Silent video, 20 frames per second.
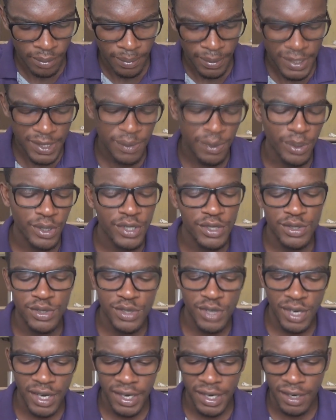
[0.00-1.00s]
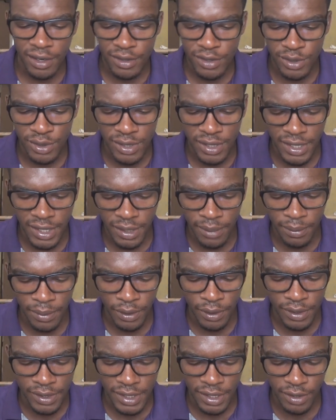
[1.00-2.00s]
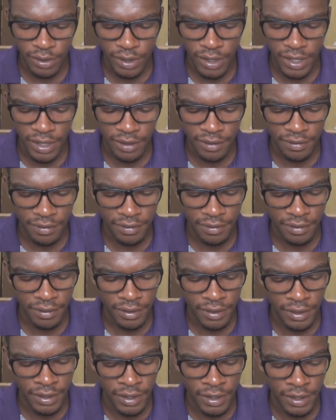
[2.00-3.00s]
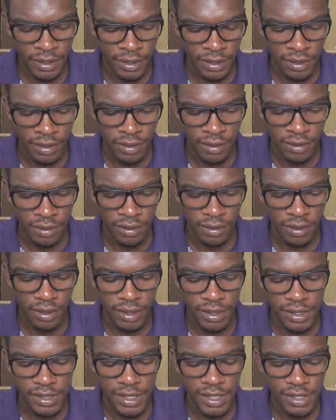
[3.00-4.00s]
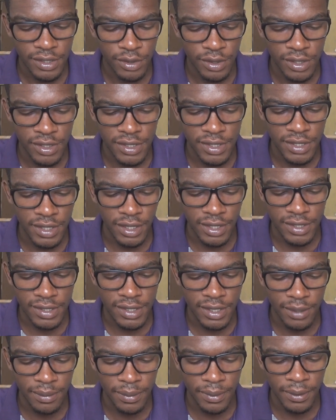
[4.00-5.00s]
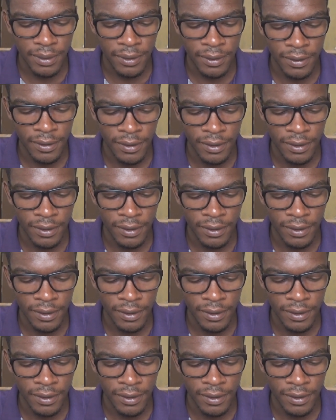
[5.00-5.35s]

but it's pointed to try it out today because I don't have. Okay, the touchscreen is like snappy.